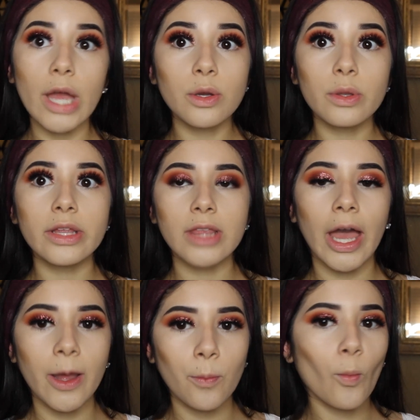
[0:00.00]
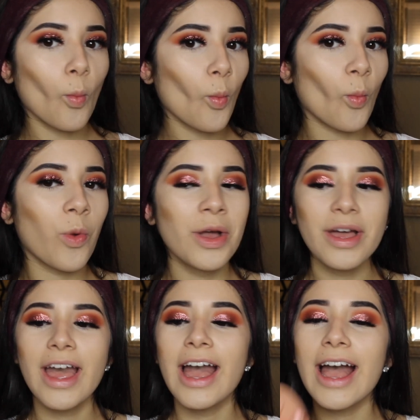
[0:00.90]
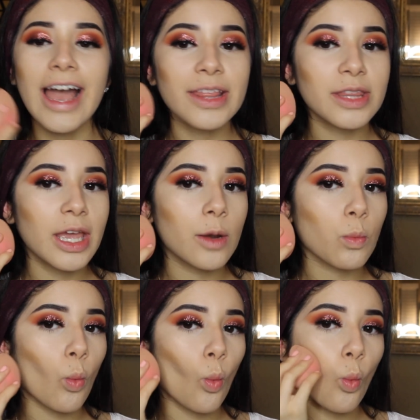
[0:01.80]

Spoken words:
I go like that. And then